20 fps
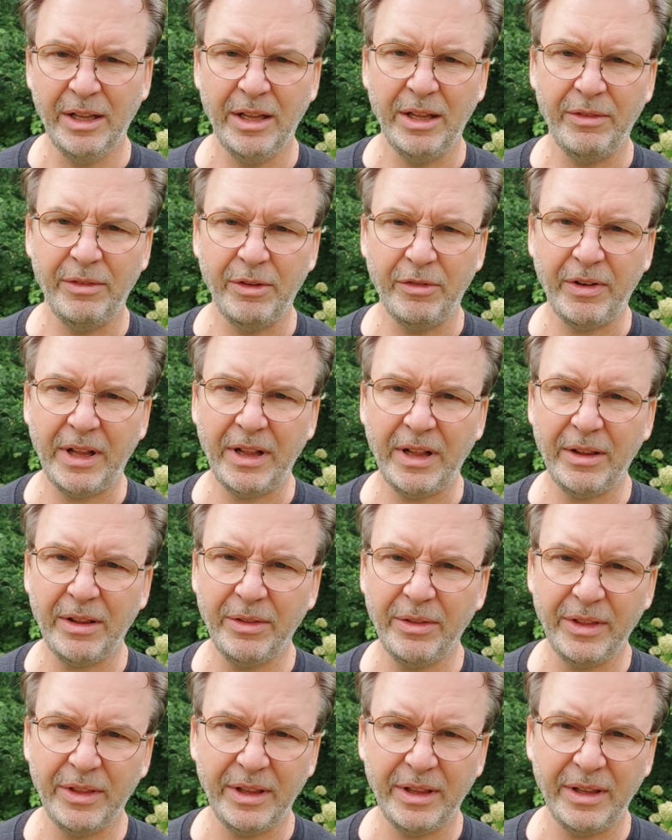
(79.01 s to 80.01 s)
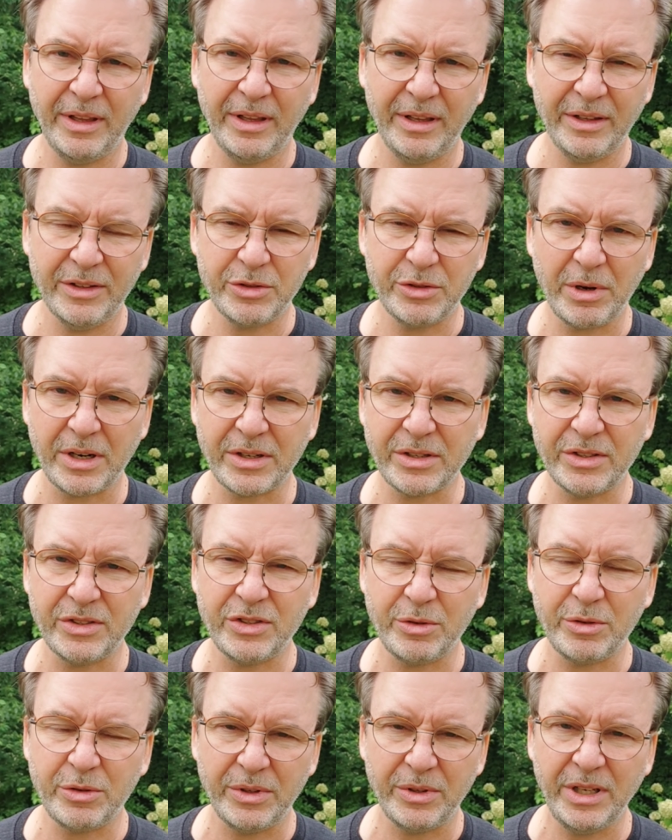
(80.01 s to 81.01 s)
If you followed the instructions
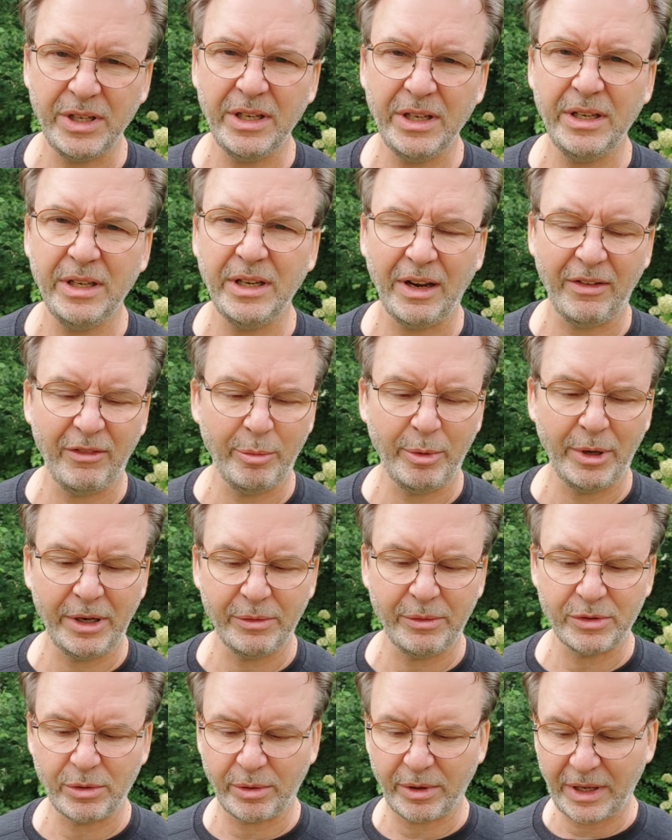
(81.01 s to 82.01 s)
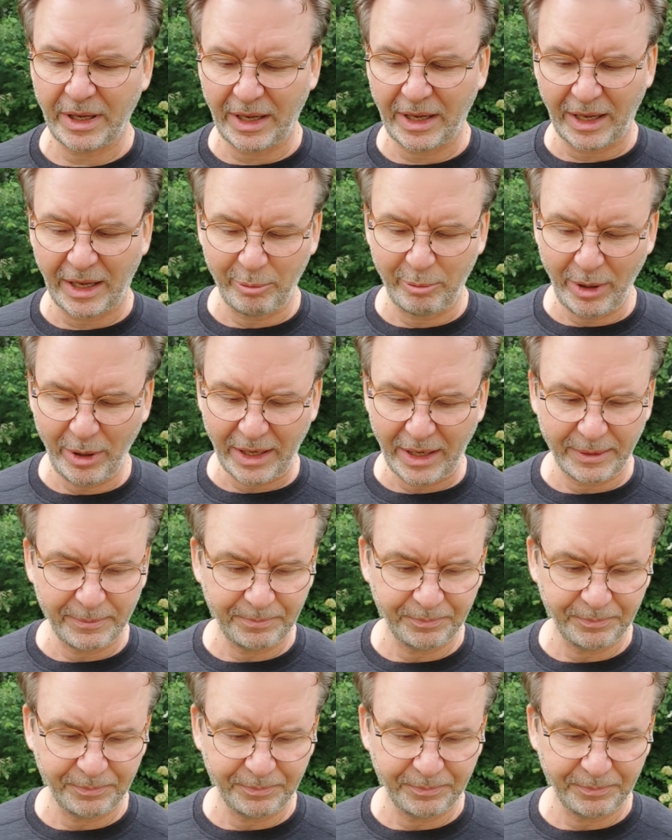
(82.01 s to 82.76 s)
to a T, everybody was okay, but